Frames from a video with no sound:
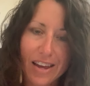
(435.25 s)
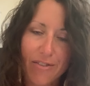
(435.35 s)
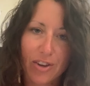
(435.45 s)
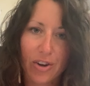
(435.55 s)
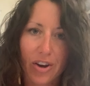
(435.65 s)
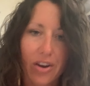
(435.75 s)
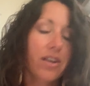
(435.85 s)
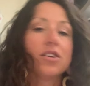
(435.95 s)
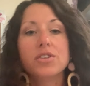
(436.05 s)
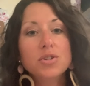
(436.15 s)
If you're
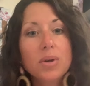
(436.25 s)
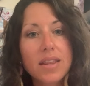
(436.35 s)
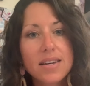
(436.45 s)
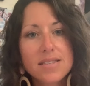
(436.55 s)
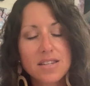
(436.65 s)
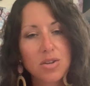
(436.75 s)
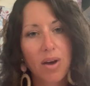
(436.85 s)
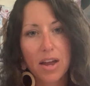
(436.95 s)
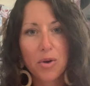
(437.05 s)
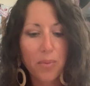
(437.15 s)
new to this and you
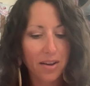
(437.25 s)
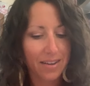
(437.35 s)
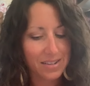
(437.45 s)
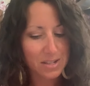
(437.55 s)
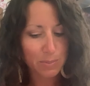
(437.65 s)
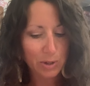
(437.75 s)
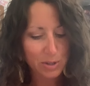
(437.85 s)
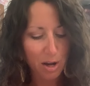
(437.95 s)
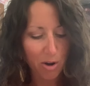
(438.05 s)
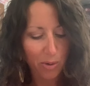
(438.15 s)
kind of want to dip your
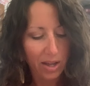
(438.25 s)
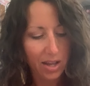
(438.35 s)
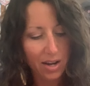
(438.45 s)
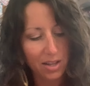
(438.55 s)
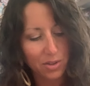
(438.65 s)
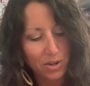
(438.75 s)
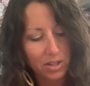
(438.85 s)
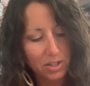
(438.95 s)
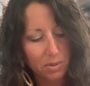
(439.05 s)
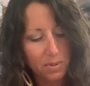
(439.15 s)
toe in and learn a
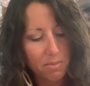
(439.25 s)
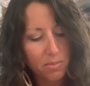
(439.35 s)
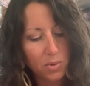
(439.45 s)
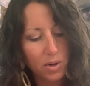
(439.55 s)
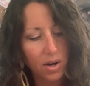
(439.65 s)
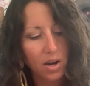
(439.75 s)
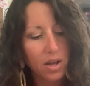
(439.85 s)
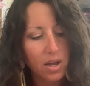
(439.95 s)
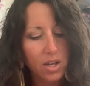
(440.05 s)
little bit more,